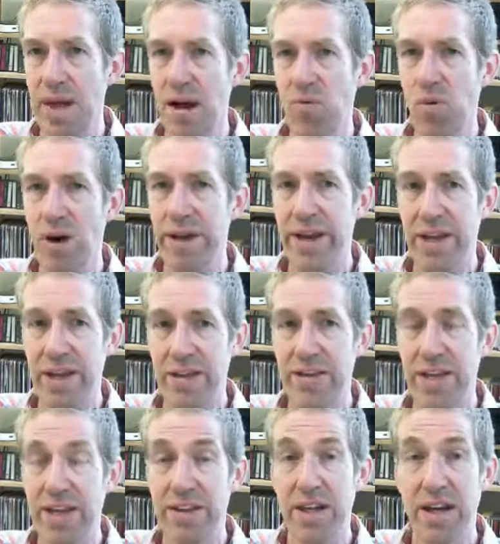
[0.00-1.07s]
what
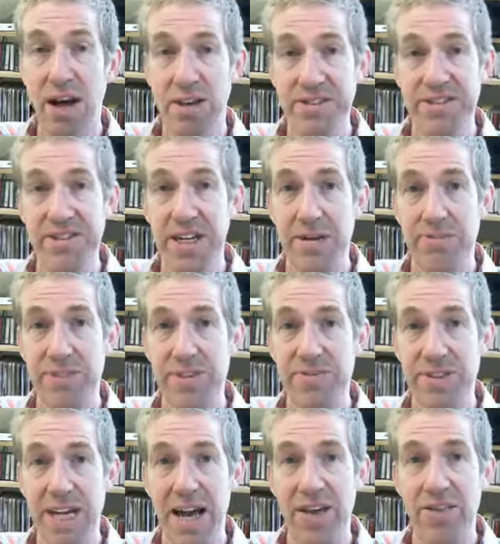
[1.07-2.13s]
the concept
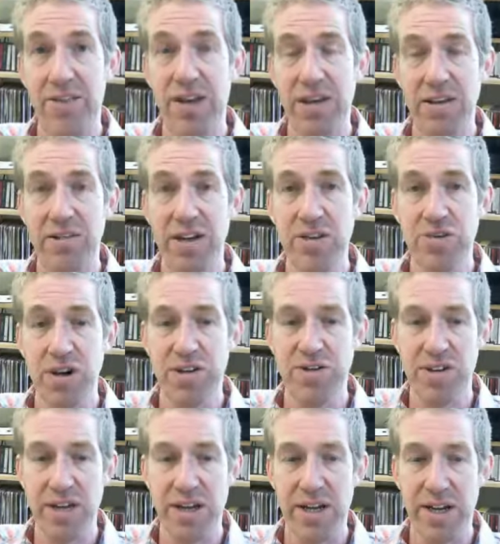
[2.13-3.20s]
of death that he's
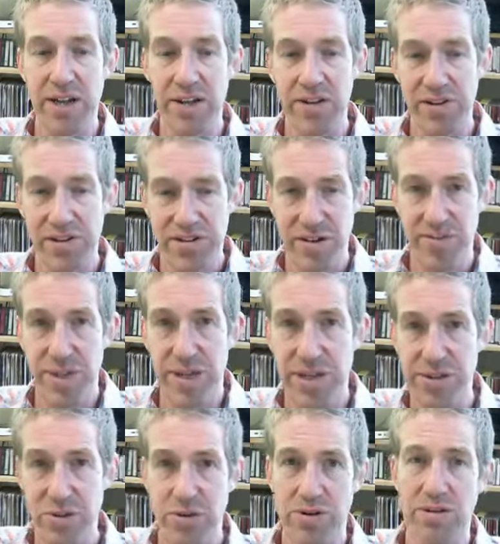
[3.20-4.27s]
interested in, and this is something he
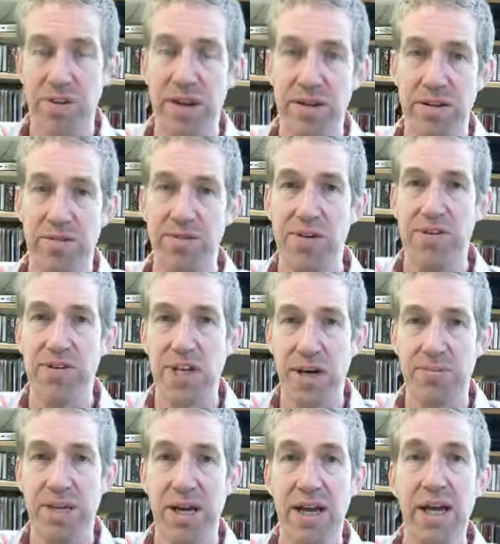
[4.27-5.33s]
talks about in the first
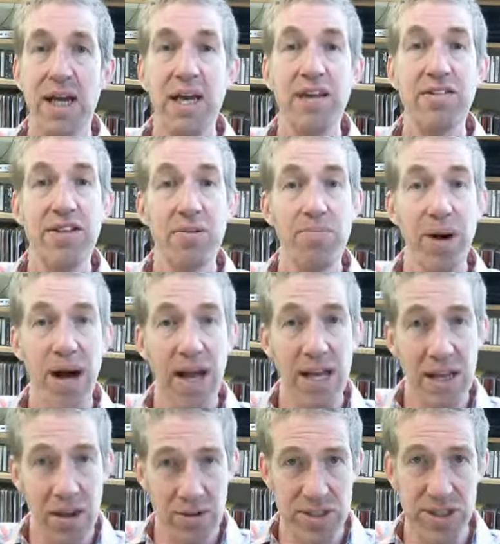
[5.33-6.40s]
chapter, is the
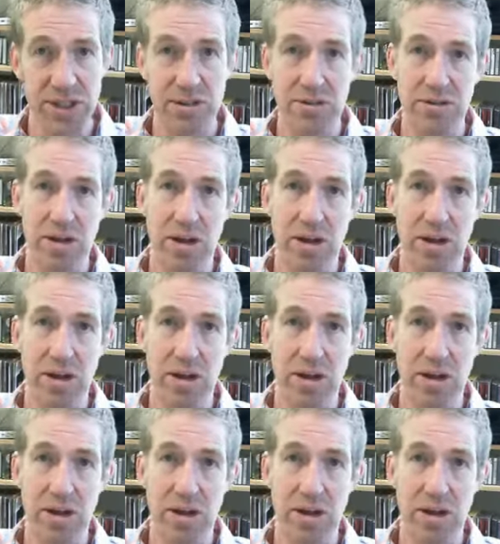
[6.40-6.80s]
biological